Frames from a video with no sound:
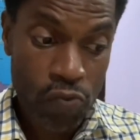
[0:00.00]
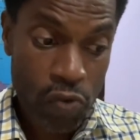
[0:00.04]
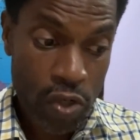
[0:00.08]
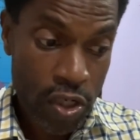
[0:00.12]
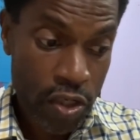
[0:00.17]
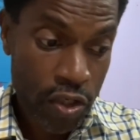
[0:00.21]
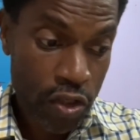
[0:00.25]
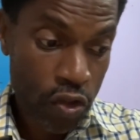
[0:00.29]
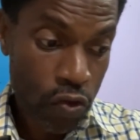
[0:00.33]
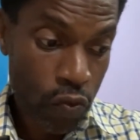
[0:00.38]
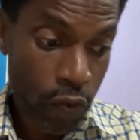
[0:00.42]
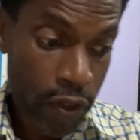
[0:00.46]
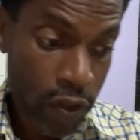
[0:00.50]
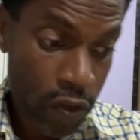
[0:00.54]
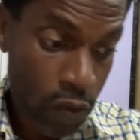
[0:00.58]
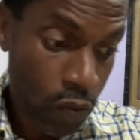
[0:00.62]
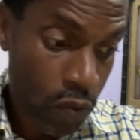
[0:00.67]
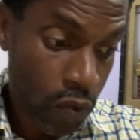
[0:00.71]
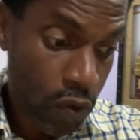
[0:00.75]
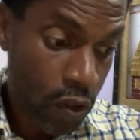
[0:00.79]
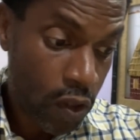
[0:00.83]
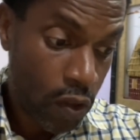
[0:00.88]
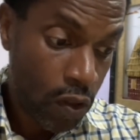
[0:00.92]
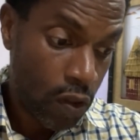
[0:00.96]

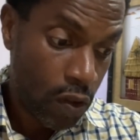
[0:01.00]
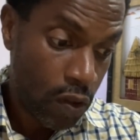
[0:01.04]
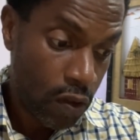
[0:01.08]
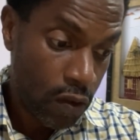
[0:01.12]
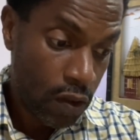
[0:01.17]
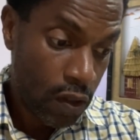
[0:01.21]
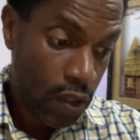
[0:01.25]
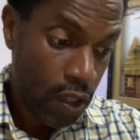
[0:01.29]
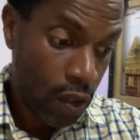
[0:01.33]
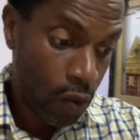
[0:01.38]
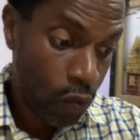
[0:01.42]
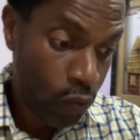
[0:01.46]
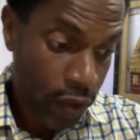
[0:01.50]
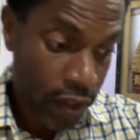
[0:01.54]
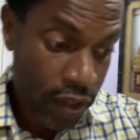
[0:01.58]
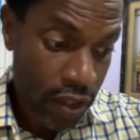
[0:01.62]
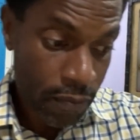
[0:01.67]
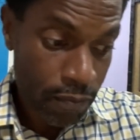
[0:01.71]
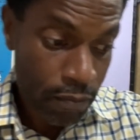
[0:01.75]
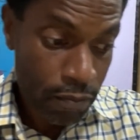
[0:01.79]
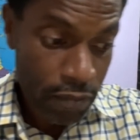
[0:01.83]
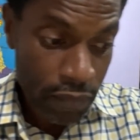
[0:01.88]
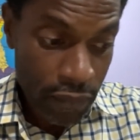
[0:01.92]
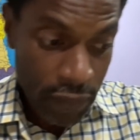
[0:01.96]

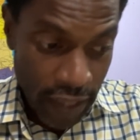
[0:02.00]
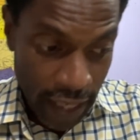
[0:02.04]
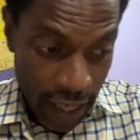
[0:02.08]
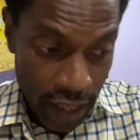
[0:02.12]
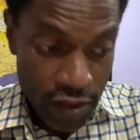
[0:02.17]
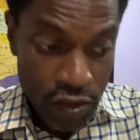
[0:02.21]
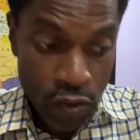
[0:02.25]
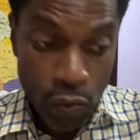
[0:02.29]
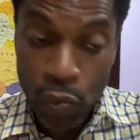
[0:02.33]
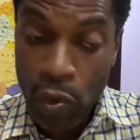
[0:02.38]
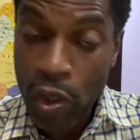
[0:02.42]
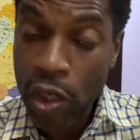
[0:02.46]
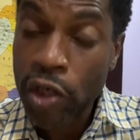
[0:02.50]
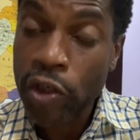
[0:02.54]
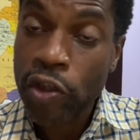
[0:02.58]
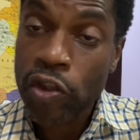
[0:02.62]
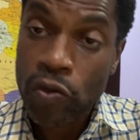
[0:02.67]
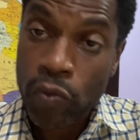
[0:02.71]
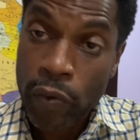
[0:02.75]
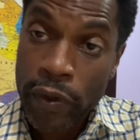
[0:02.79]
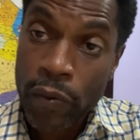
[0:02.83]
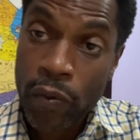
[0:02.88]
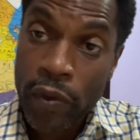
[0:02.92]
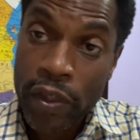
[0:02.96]

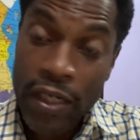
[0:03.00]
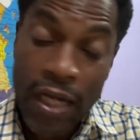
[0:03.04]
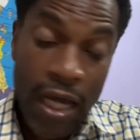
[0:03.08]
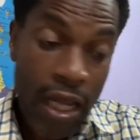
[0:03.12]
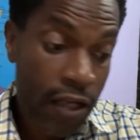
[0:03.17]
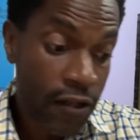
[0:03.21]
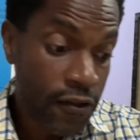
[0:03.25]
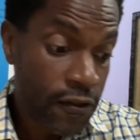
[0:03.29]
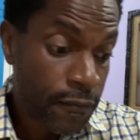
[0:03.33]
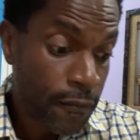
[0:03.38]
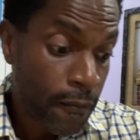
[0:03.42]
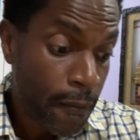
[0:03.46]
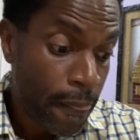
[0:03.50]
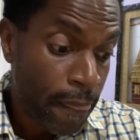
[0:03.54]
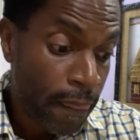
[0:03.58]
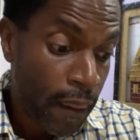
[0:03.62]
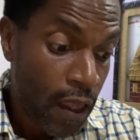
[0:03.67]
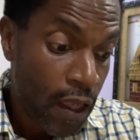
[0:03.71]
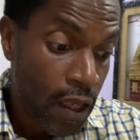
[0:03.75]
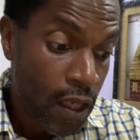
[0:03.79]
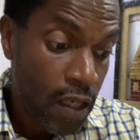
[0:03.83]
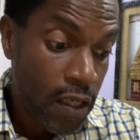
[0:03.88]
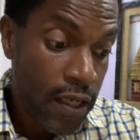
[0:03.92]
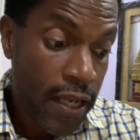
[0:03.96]

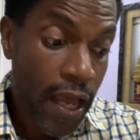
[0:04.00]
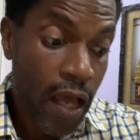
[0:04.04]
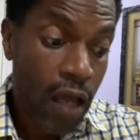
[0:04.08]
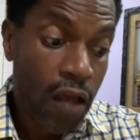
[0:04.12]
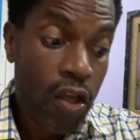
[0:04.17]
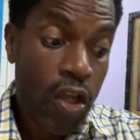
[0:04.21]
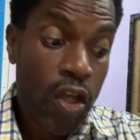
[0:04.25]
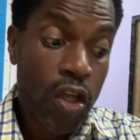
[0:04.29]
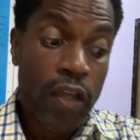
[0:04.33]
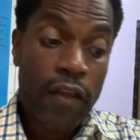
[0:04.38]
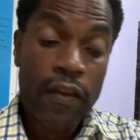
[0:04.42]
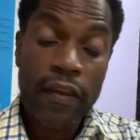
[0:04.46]
$1,121. Now,